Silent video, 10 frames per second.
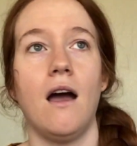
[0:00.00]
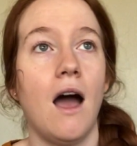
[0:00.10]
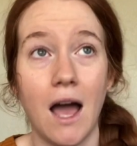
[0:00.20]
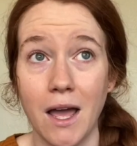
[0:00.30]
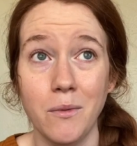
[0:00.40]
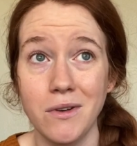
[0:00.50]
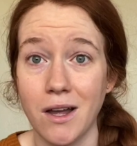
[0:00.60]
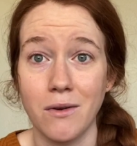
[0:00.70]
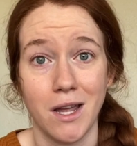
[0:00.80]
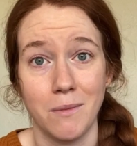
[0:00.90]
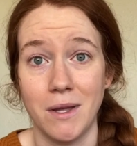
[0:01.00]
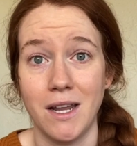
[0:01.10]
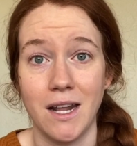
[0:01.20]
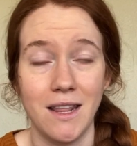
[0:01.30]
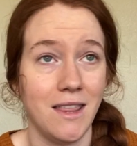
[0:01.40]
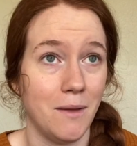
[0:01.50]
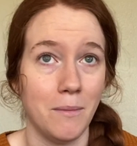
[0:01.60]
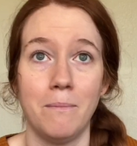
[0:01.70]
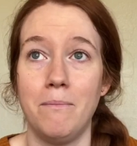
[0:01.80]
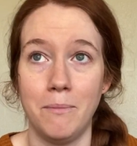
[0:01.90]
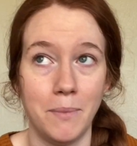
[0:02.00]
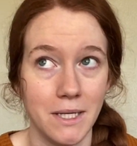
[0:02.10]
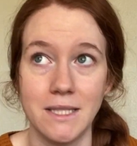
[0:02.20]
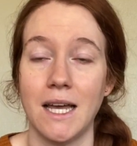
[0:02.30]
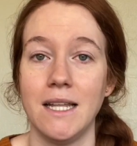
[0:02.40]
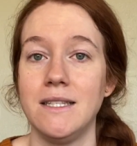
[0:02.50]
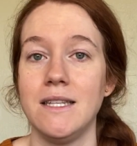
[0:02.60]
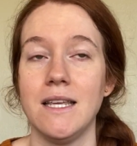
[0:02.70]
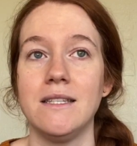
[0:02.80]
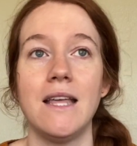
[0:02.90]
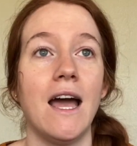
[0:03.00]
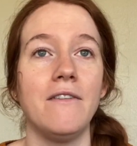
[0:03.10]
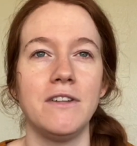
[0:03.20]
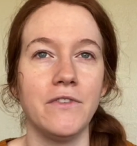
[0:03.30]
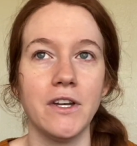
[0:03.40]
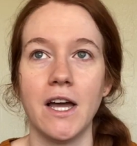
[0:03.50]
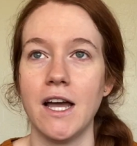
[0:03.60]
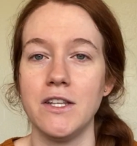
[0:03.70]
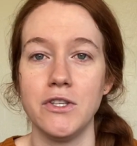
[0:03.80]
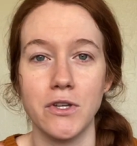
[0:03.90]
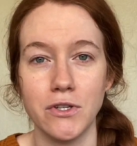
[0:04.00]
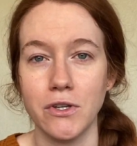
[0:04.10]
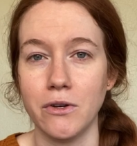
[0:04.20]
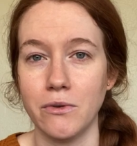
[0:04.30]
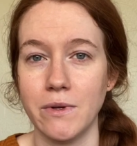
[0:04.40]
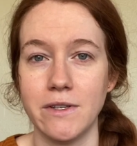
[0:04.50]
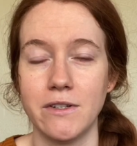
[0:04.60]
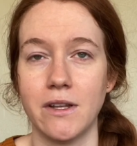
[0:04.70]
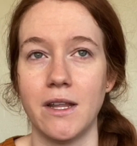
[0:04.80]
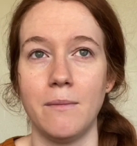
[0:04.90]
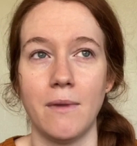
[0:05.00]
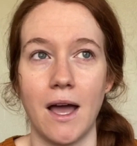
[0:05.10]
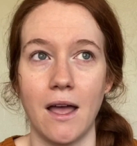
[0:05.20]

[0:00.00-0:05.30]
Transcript: I would not recommend anything besides these. They have different kinds. You can do your own research on them.